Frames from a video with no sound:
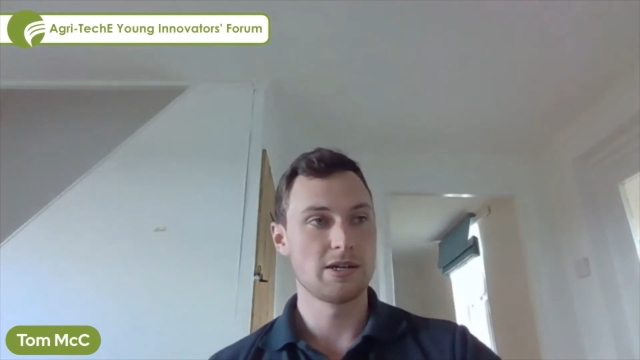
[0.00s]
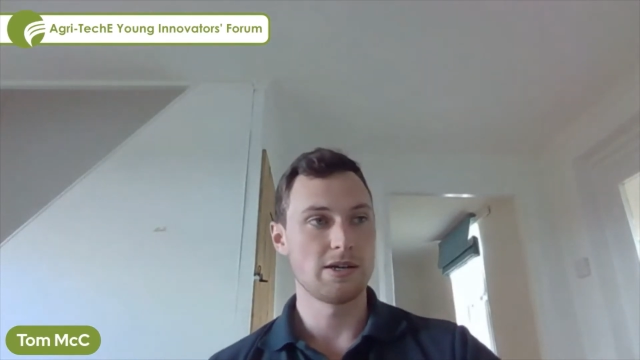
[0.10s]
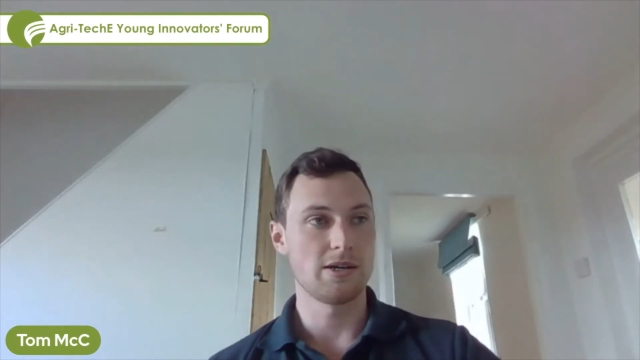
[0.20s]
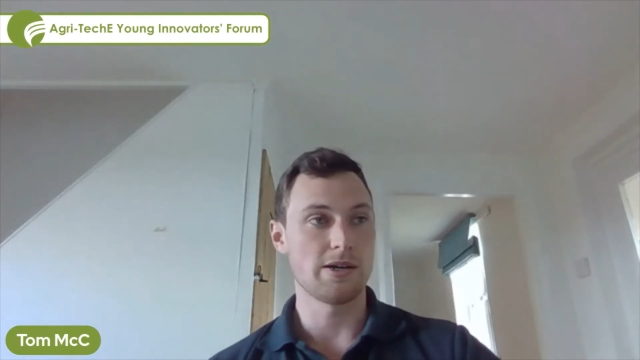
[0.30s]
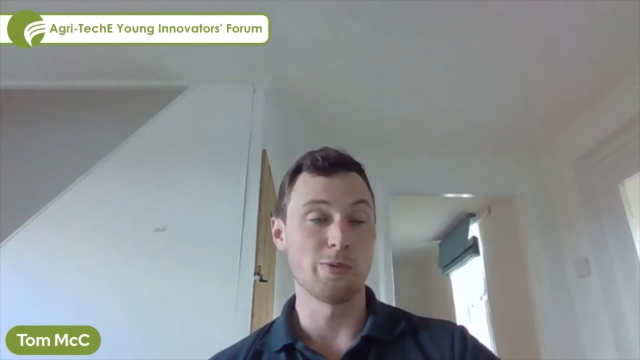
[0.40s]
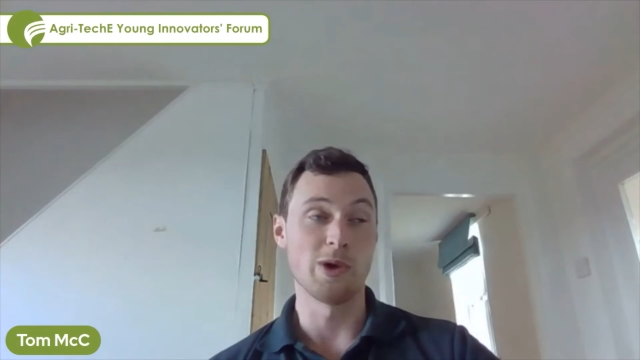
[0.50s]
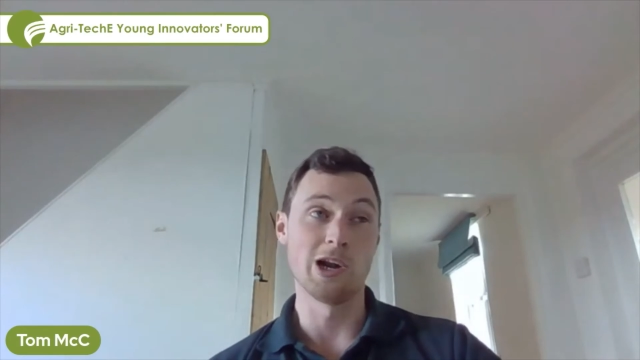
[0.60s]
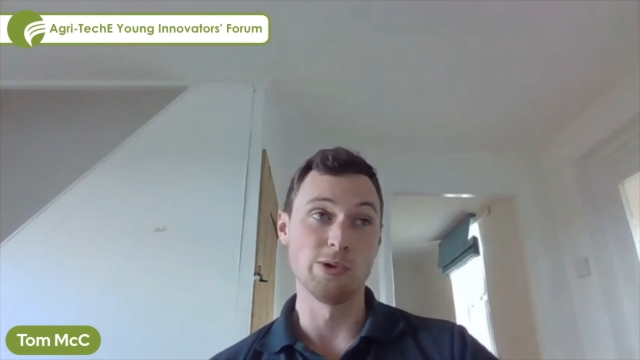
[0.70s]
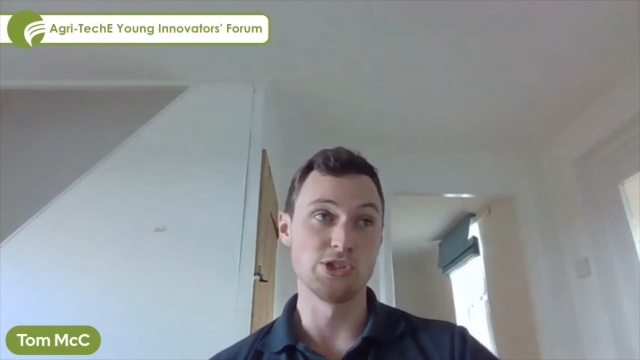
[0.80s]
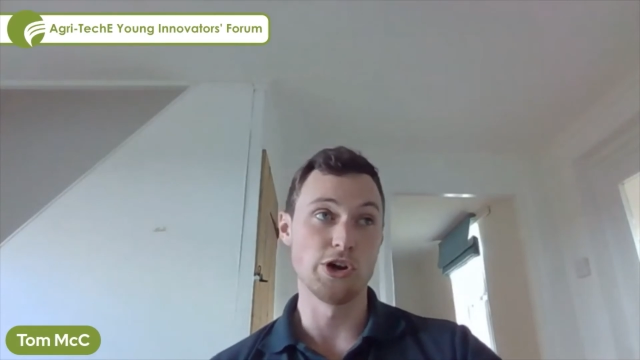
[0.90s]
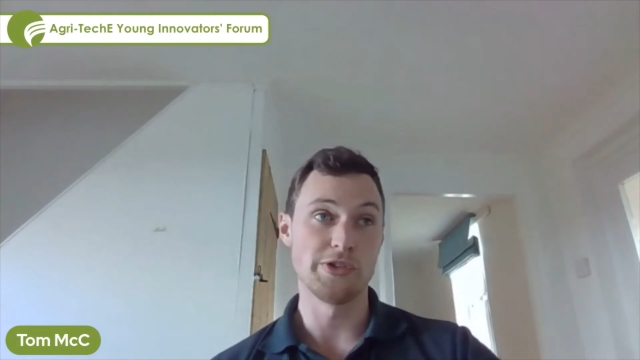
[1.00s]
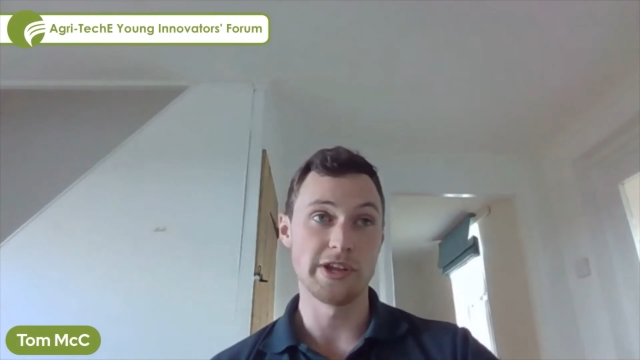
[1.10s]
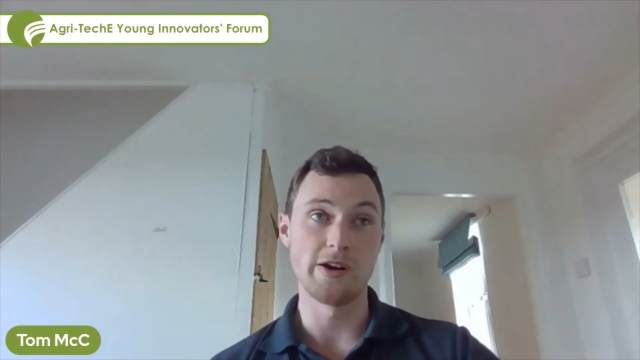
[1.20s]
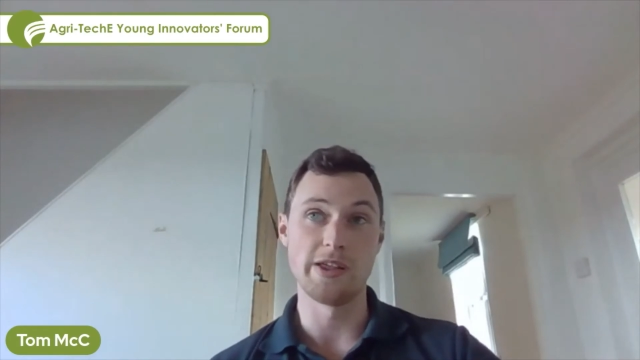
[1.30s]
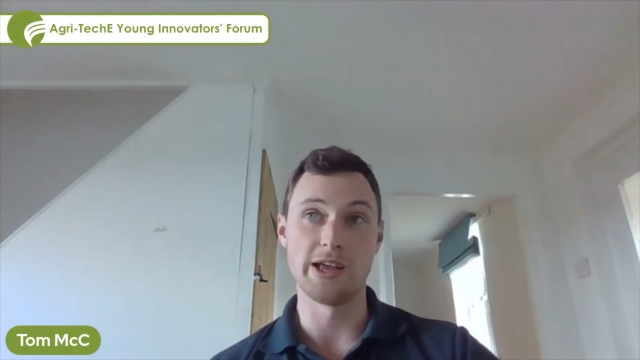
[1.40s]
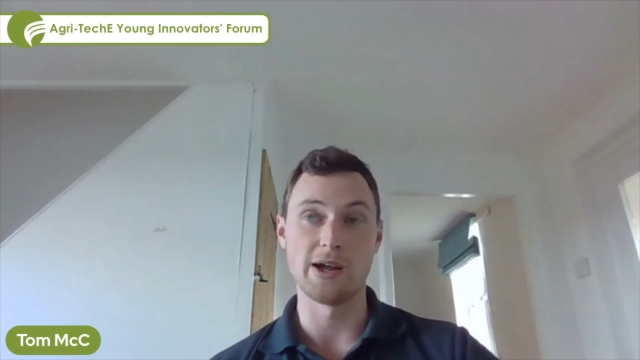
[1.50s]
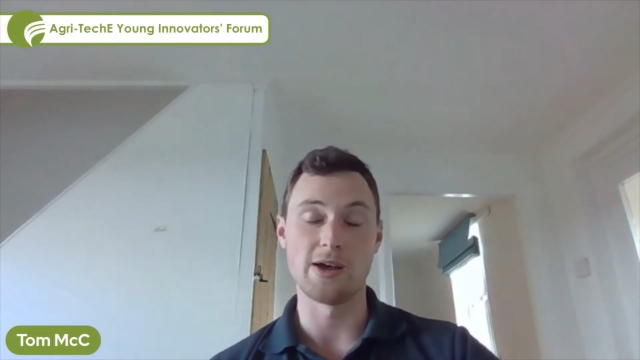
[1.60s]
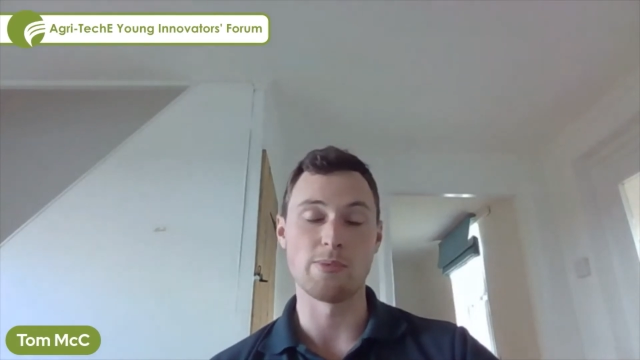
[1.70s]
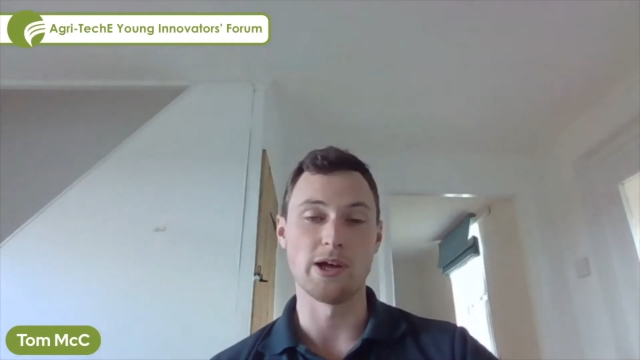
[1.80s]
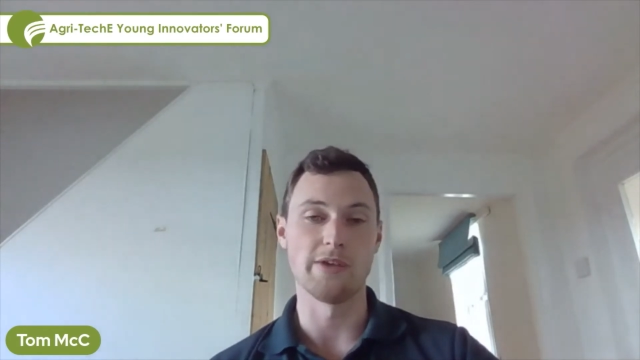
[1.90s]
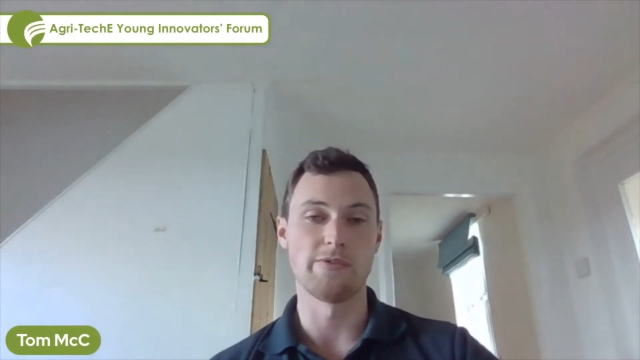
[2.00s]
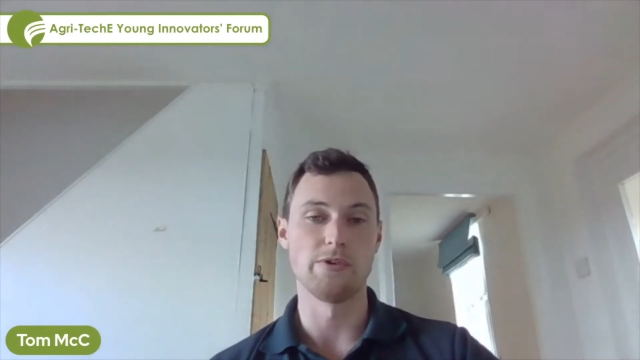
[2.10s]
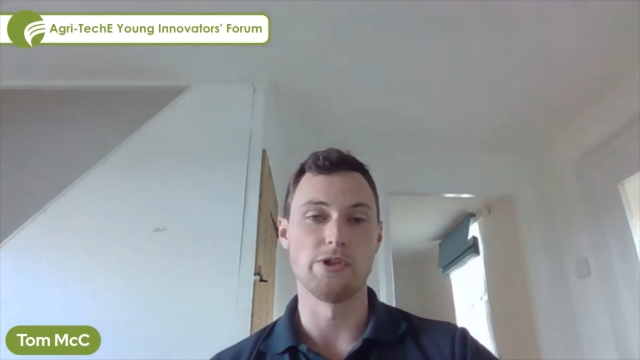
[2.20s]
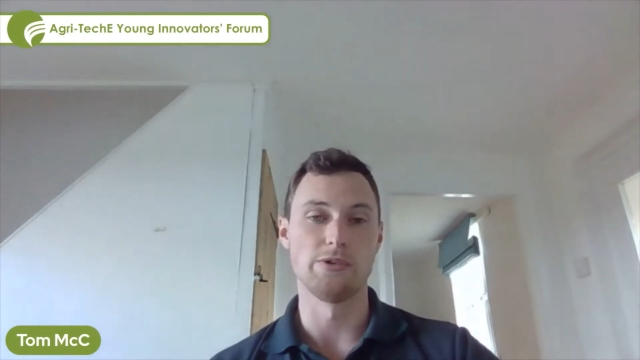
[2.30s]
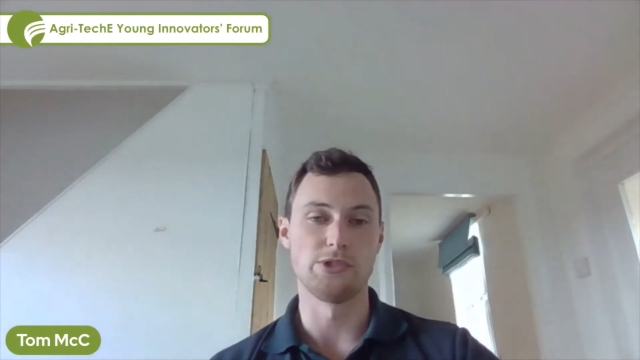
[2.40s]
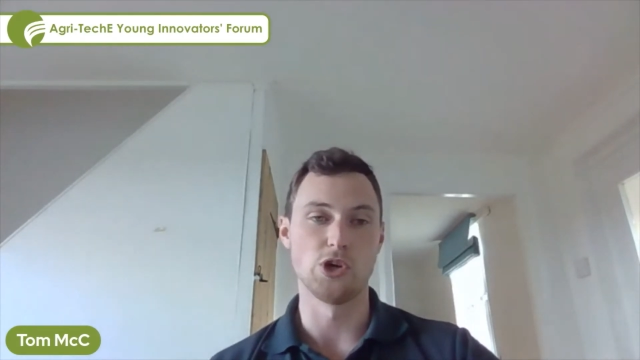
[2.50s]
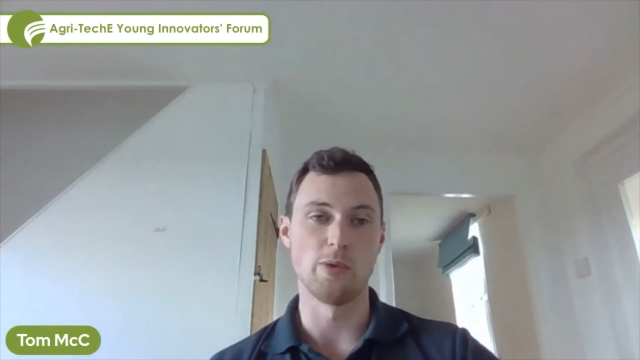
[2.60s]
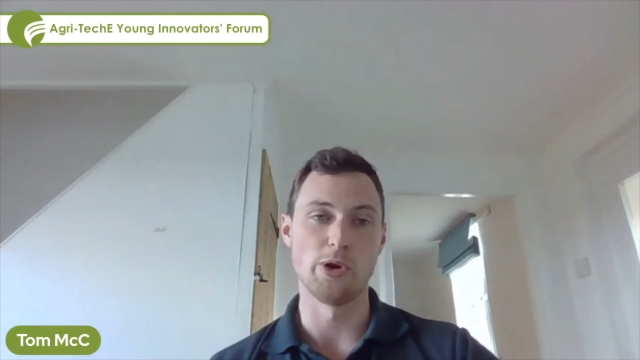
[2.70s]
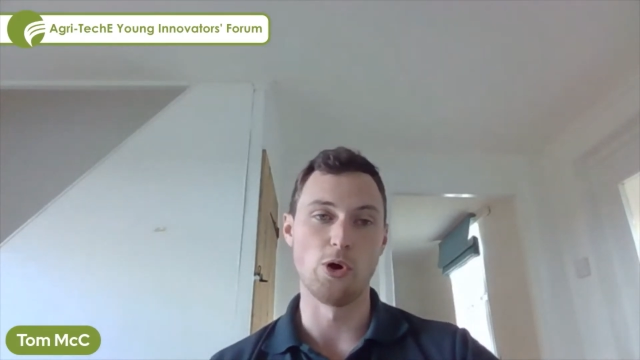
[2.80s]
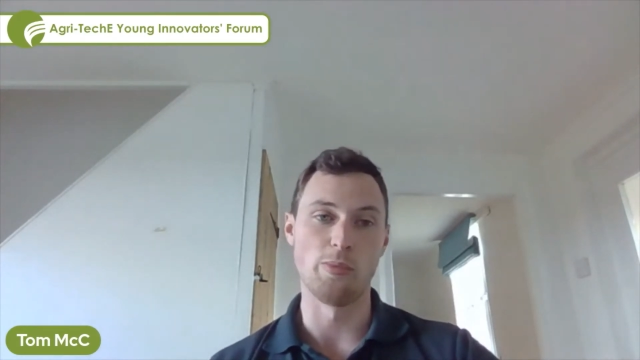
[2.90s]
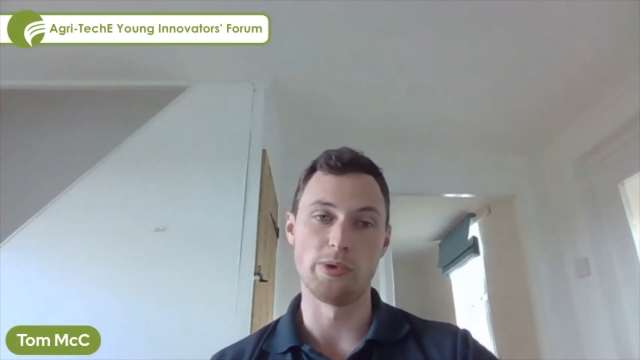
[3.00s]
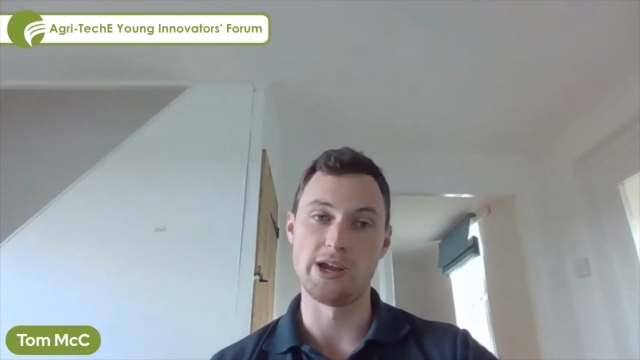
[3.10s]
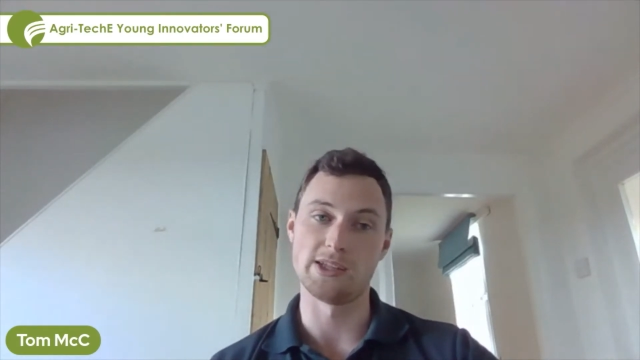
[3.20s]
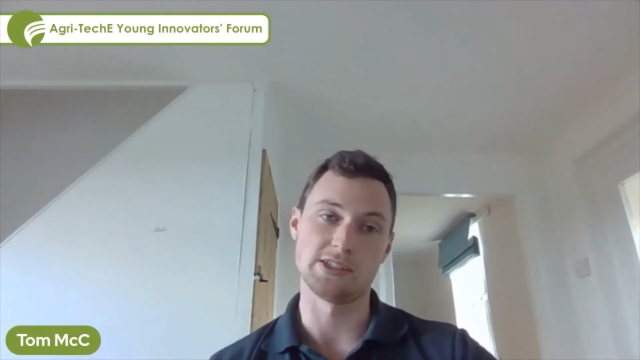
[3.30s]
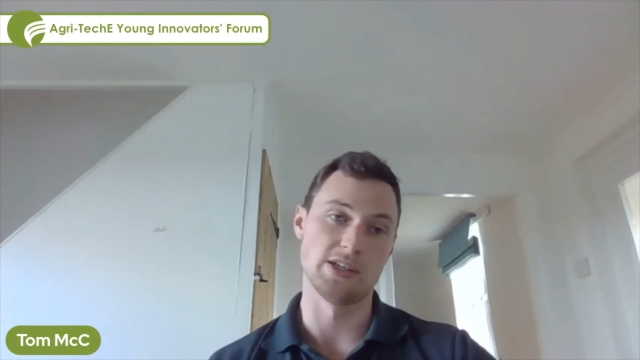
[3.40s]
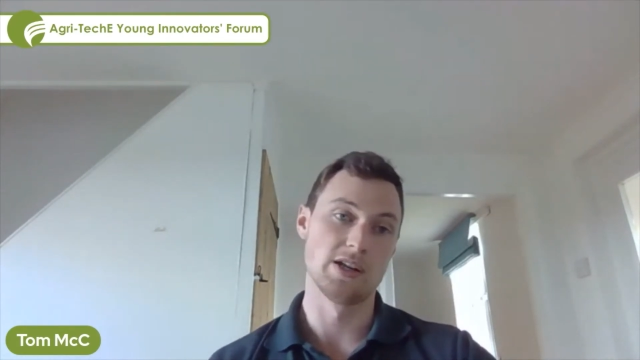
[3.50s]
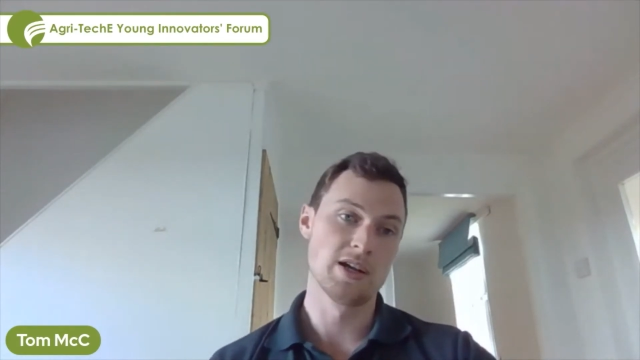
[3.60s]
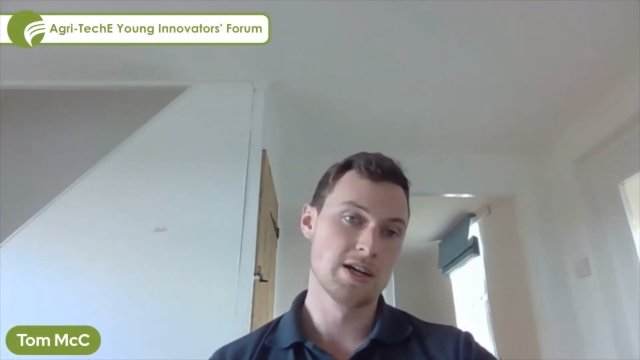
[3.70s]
And while I was out there, then I applied for the job at Allpress and